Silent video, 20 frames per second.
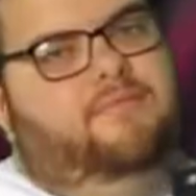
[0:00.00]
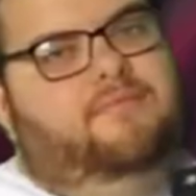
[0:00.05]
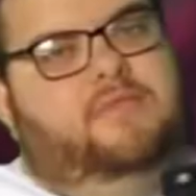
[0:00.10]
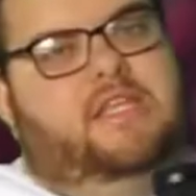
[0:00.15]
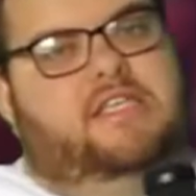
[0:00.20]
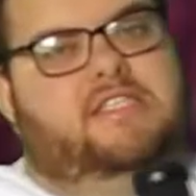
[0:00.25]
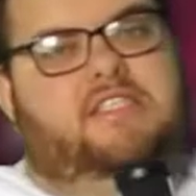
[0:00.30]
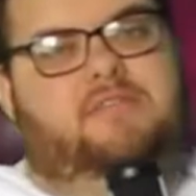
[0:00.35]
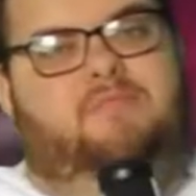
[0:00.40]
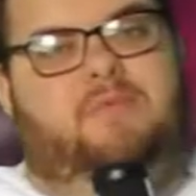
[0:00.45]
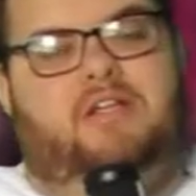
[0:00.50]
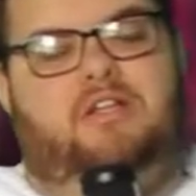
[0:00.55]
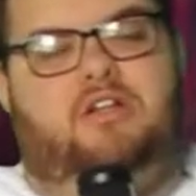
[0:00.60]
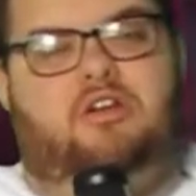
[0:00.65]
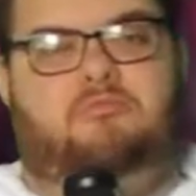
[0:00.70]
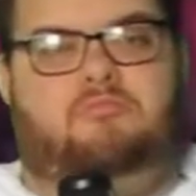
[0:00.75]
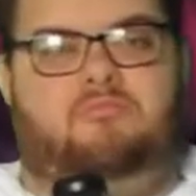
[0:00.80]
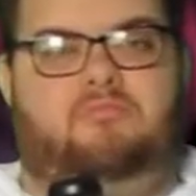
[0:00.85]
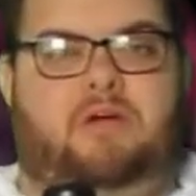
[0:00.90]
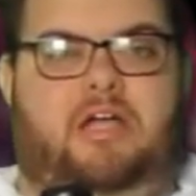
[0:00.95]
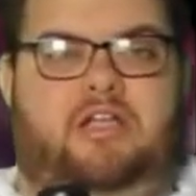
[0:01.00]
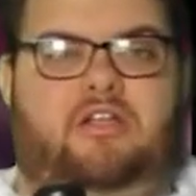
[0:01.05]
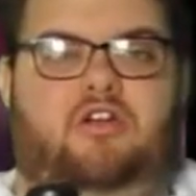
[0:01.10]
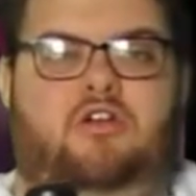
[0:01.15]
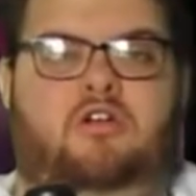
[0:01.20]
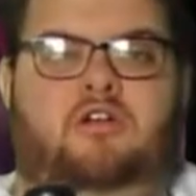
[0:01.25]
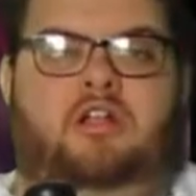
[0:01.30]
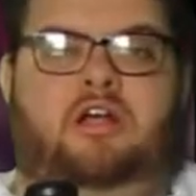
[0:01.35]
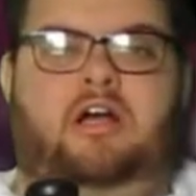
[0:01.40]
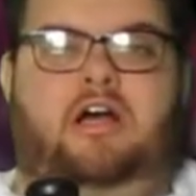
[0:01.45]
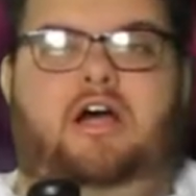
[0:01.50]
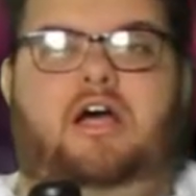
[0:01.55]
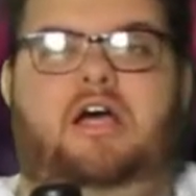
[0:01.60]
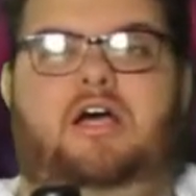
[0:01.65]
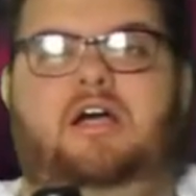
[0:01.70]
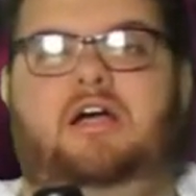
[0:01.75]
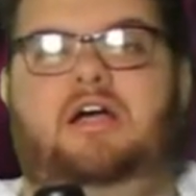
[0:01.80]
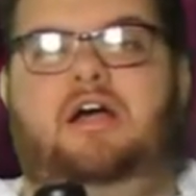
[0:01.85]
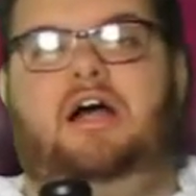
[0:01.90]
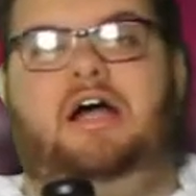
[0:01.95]
This is my current
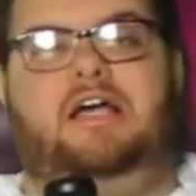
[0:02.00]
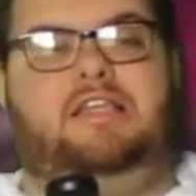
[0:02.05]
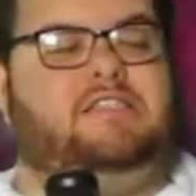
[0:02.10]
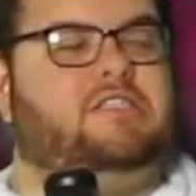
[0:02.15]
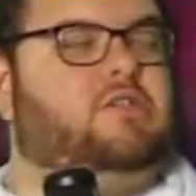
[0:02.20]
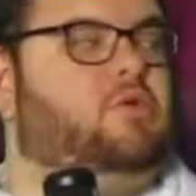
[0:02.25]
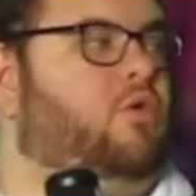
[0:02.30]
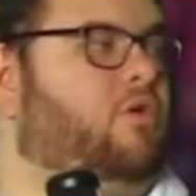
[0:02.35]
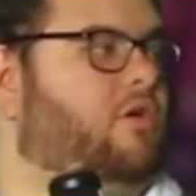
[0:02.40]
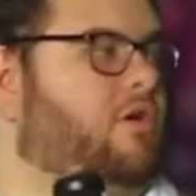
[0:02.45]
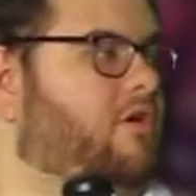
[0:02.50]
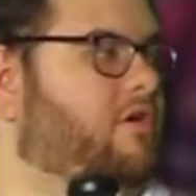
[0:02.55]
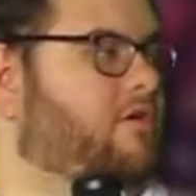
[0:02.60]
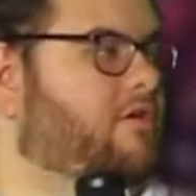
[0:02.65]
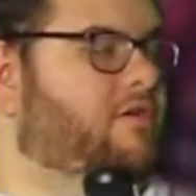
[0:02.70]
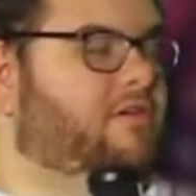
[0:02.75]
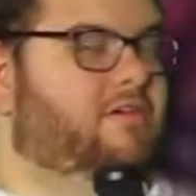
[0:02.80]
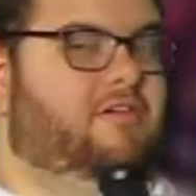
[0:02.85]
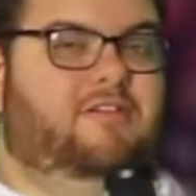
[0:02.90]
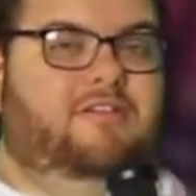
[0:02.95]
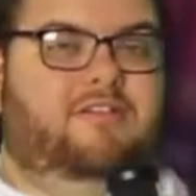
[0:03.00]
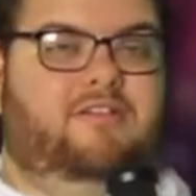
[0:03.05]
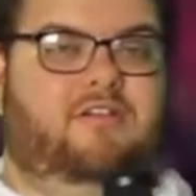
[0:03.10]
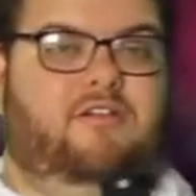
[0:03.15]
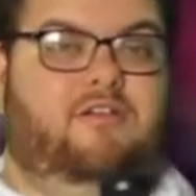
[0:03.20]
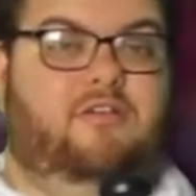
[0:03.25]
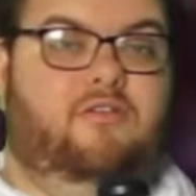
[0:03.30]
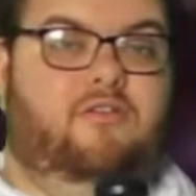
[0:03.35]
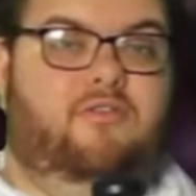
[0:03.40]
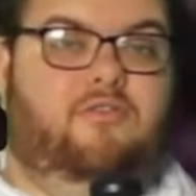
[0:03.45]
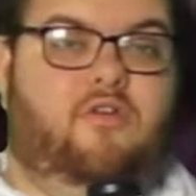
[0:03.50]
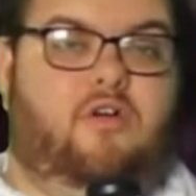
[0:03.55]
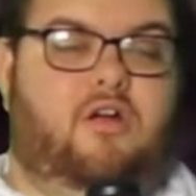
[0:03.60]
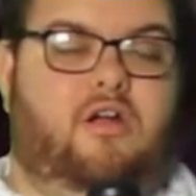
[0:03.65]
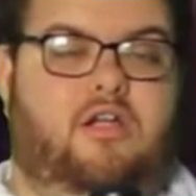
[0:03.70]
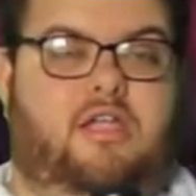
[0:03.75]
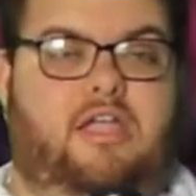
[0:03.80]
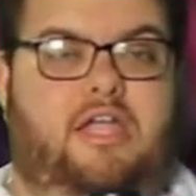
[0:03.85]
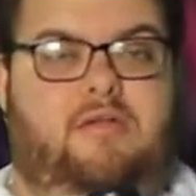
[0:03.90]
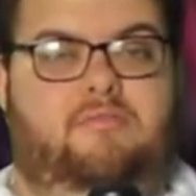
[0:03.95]
high score for
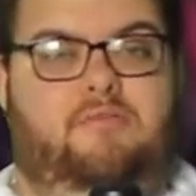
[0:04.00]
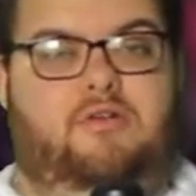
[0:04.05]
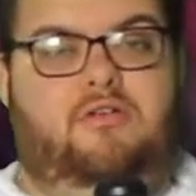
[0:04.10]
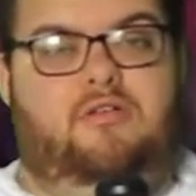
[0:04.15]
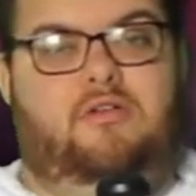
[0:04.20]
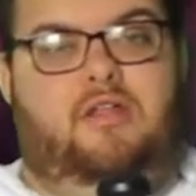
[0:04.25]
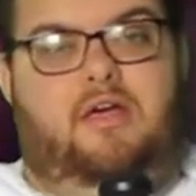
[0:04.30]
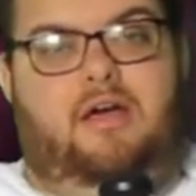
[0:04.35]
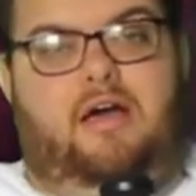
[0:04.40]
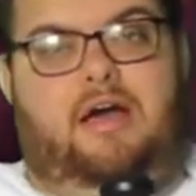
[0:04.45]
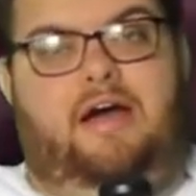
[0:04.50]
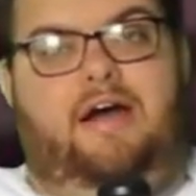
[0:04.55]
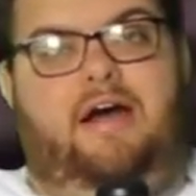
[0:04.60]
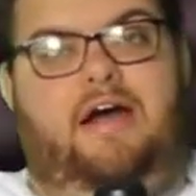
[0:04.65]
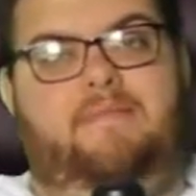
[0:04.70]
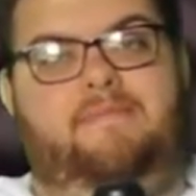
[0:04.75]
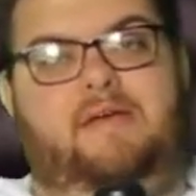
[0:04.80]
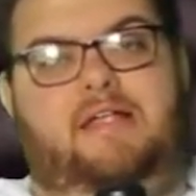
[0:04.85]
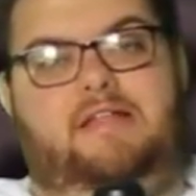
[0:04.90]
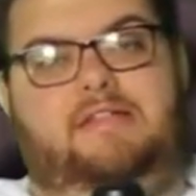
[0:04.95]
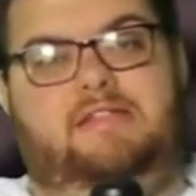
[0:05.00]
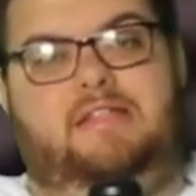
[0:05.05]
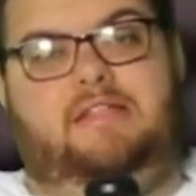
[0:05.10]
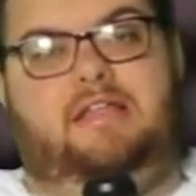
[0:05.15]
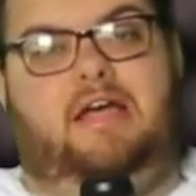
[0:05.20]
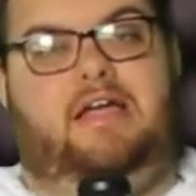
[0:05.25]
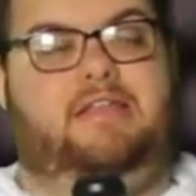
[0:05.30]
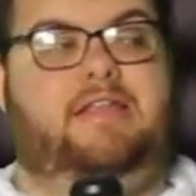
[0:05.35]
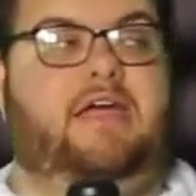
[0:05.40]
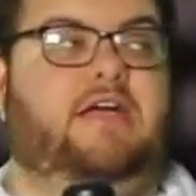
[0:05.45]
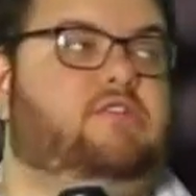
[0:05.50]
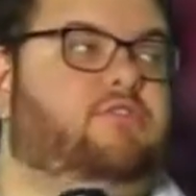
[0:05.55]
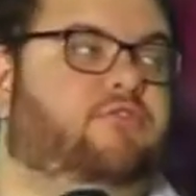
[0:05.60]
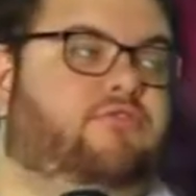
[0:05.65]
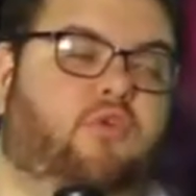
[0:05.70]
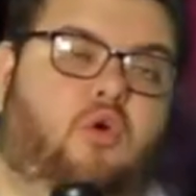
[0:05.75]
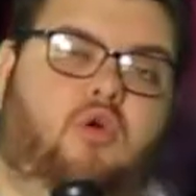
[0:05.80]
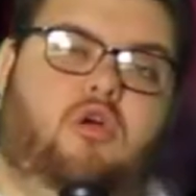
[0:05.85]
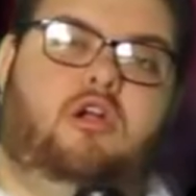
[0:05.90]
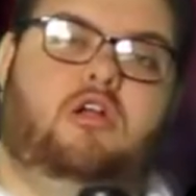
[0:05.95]
arcade mode. I made it to
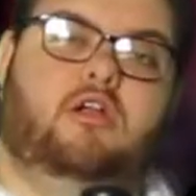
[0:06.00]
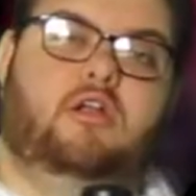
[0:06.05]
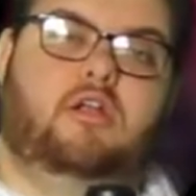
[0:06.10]
9-4.